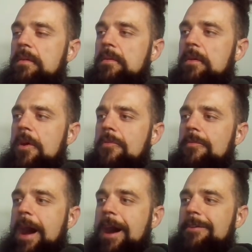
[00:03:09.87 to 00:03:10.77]
Oh,
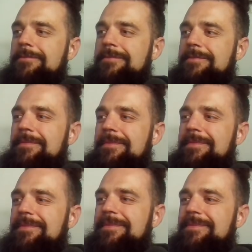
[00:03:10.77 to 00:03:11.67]
wow.
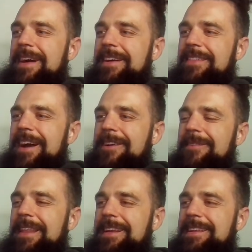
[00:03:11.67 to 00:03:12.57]

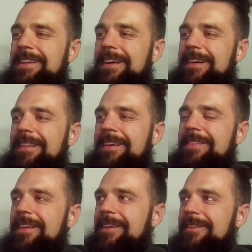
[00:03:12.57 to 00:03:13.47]
They did all the
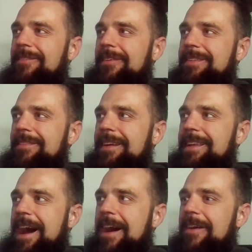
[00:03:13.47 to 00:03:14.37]
unlock rewards right
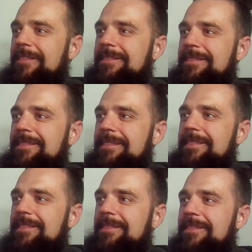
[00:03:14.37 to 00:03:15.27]
now.
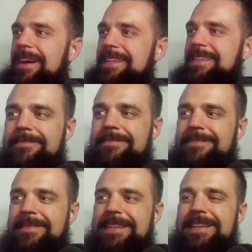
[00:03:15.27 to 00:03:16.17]
What?
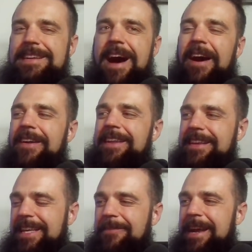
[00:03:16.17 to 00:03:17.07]
All right,
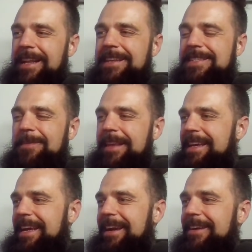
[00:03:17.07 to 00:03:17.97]
looks like we had a
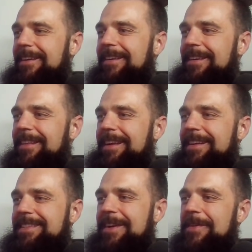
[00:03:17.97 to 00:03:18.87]
display error earlier.
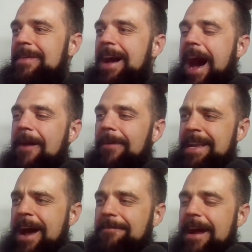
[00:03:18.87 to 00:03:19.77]
So right
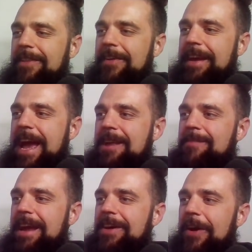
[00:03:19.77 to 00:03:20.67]
now, if I look at
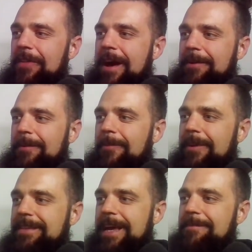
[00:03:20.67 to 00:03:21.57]
my unlocked
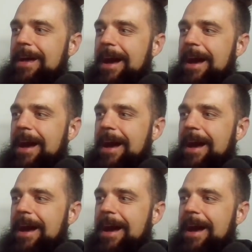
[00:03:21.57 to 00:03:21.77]
rewards, I'm